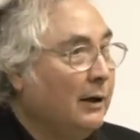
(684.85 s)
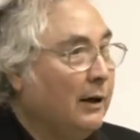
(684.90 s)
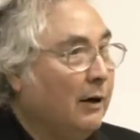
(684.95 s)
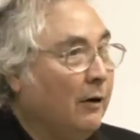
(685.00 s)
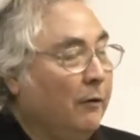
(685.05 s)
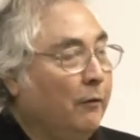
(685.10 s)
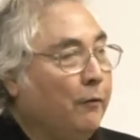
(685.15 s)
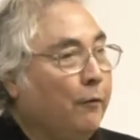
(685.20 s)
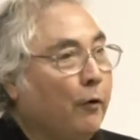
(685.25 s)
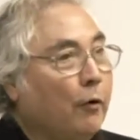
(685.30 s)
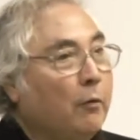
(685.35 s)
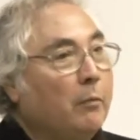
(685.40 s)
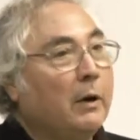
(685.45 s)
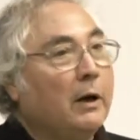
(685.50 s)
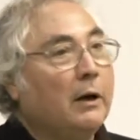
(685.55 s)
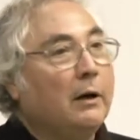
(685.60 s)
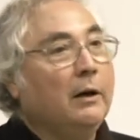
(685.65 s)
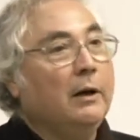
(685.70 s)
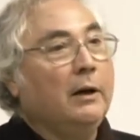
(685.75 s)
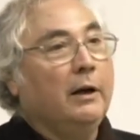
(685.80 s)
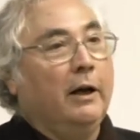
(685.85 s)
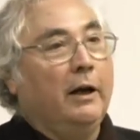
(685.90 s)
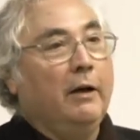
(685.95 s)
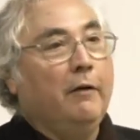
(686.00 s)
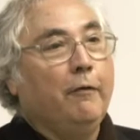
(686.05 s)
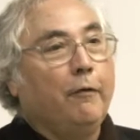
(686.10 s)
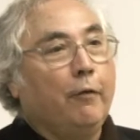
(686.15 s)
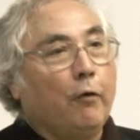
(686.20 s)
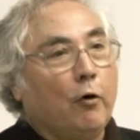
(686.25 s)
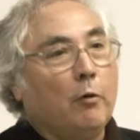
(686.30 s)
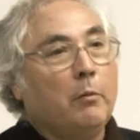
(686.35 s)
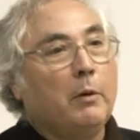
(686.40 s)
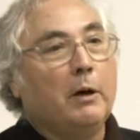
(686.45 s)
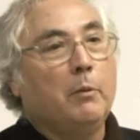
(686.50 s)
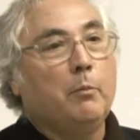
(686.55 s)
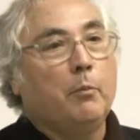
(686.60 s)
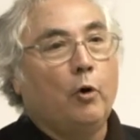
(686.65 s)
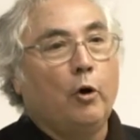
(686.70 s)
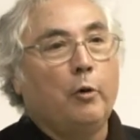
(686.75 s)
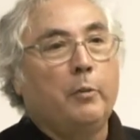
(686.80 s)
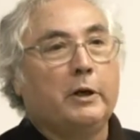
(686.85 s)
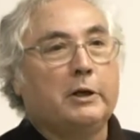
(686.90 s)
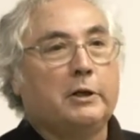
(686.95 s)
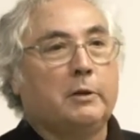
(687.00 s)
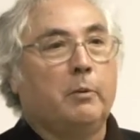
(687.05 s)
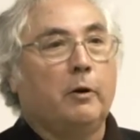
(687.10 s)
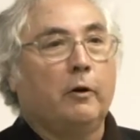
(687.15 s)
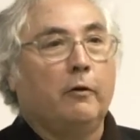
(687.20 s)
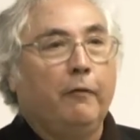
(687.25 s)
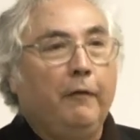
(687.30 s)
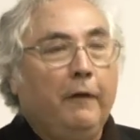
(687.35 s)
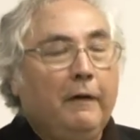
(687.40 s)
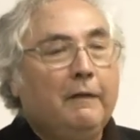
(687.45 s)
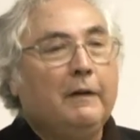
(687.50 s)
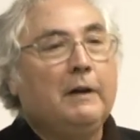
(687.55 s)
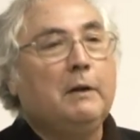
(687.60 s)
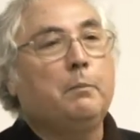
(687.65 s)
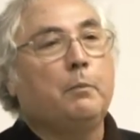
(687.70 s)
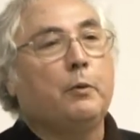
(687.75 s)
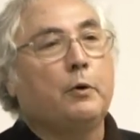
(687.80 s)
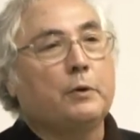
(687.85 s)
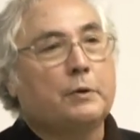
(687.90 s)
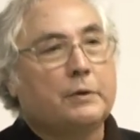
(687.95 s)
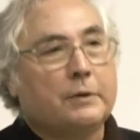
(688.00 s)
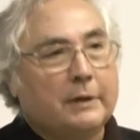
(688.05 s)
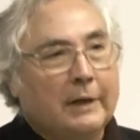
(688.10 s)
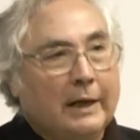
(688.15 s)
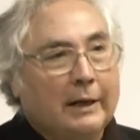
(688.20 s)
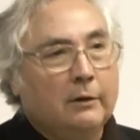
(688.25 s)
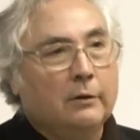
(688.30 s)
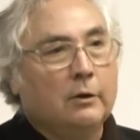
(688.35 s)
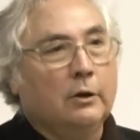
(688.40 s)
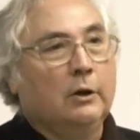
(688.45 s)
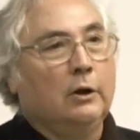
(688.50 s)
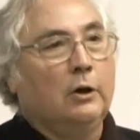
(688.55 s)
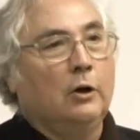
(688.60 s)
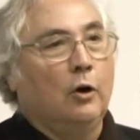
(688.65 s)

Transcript: Now, informal employment is about 50%